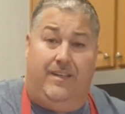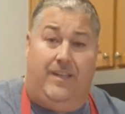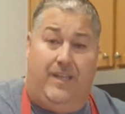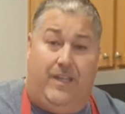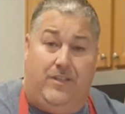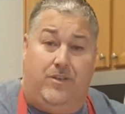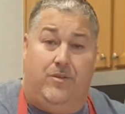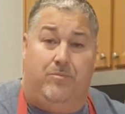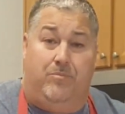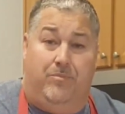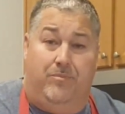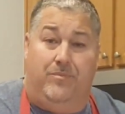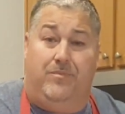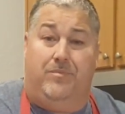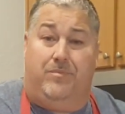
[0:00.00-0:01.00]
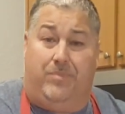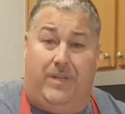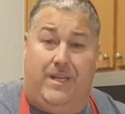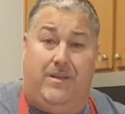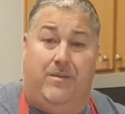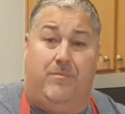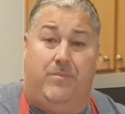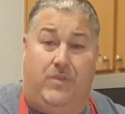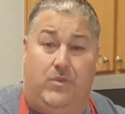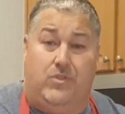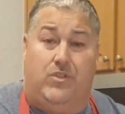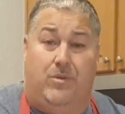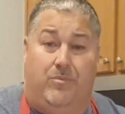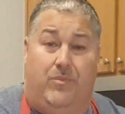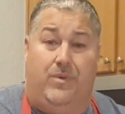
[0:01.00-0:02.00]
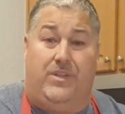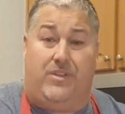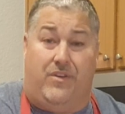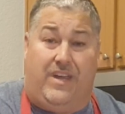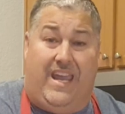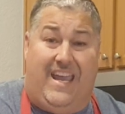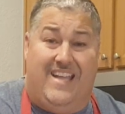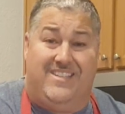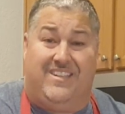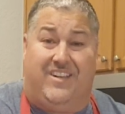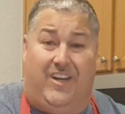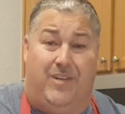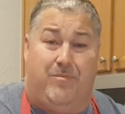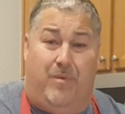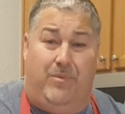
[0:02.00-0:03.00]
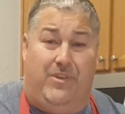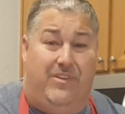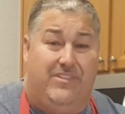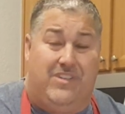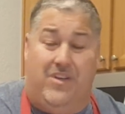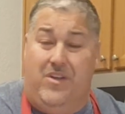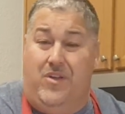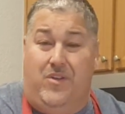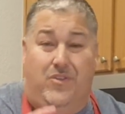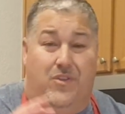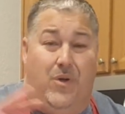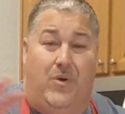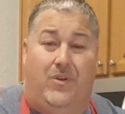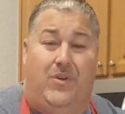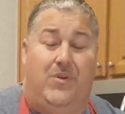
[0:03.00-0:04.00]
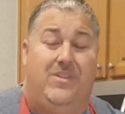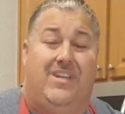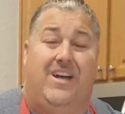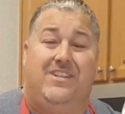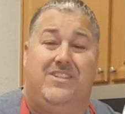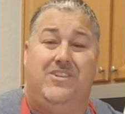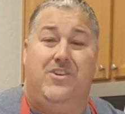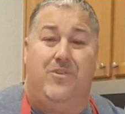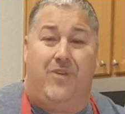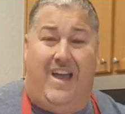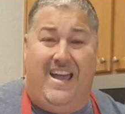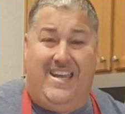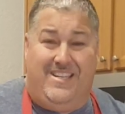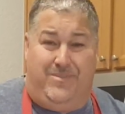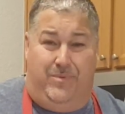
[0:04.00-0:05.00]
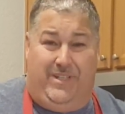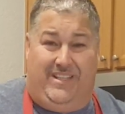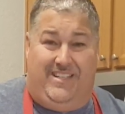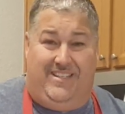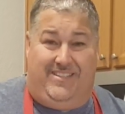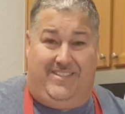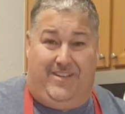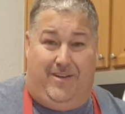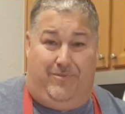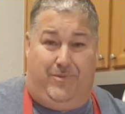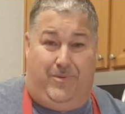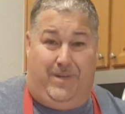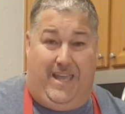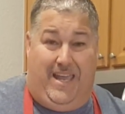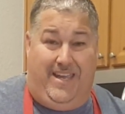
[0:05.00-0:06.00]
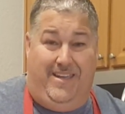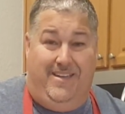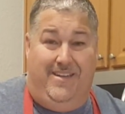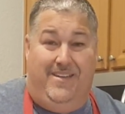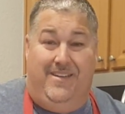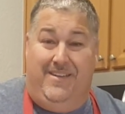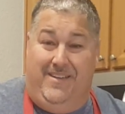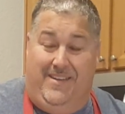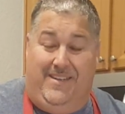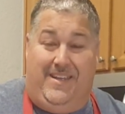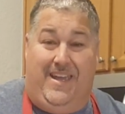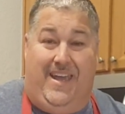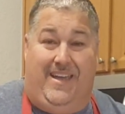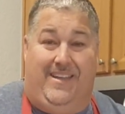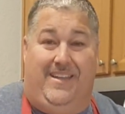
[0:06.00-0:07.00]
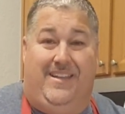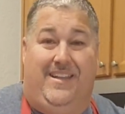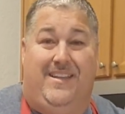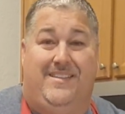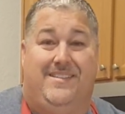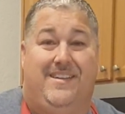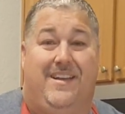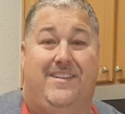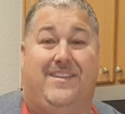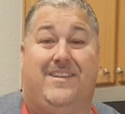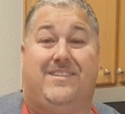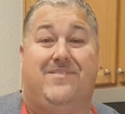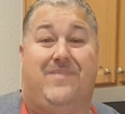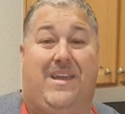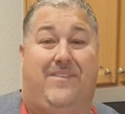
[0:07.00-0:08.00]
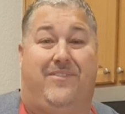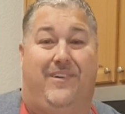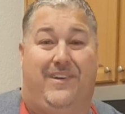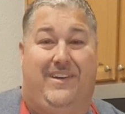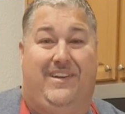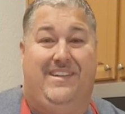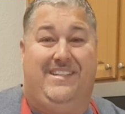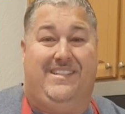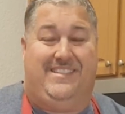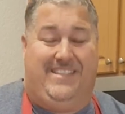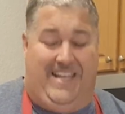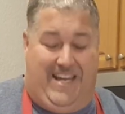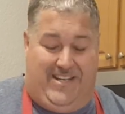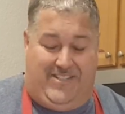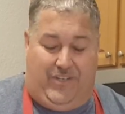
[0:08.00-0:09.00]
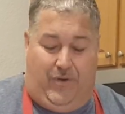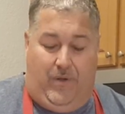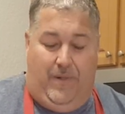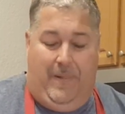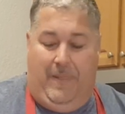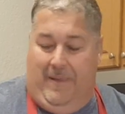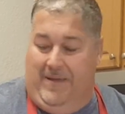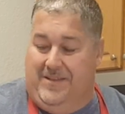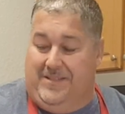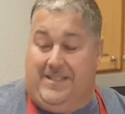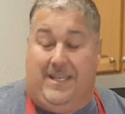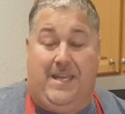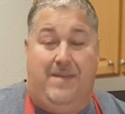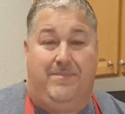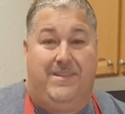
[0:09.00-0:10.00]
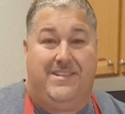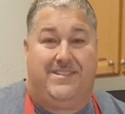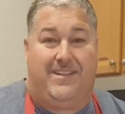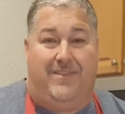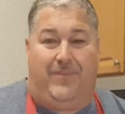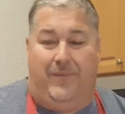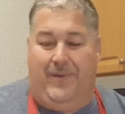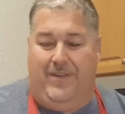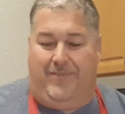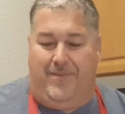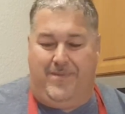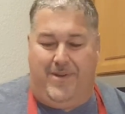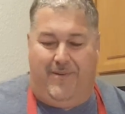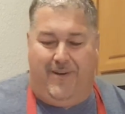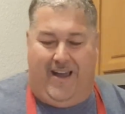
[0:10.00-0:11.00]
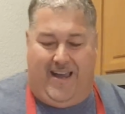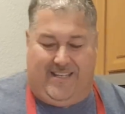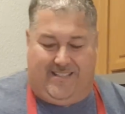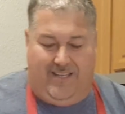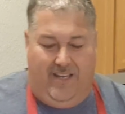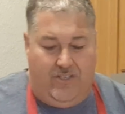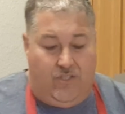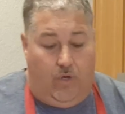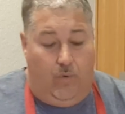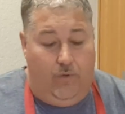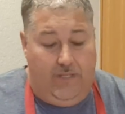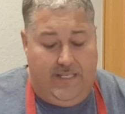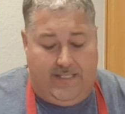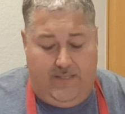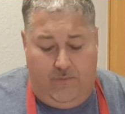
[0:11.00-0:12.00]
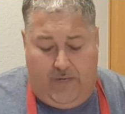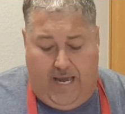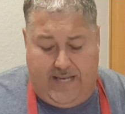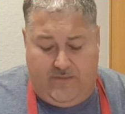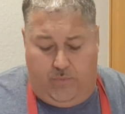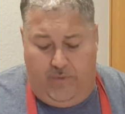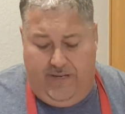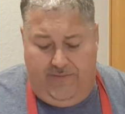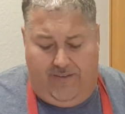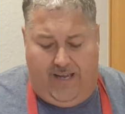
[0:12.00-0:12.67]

and you're using them with your hands and cutting them over the ears, don't go touching your eyes with this stuff, okay? Yeah, it's not, doesn't make for a good scene. So keep this stuff away from your eyes. So listen, guys, we've